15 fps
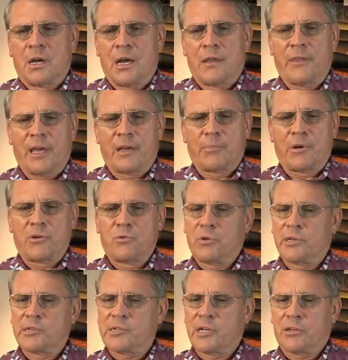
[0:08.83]
And they had but
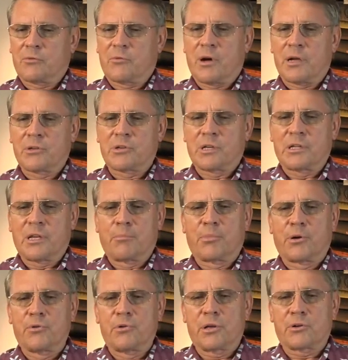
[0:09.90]
newly set the watch, and they
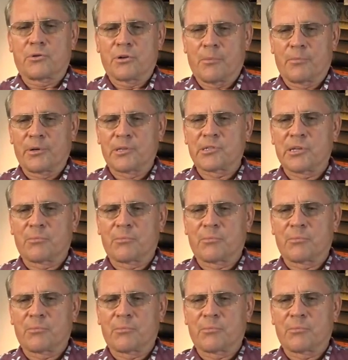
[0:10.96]
blew the trumpets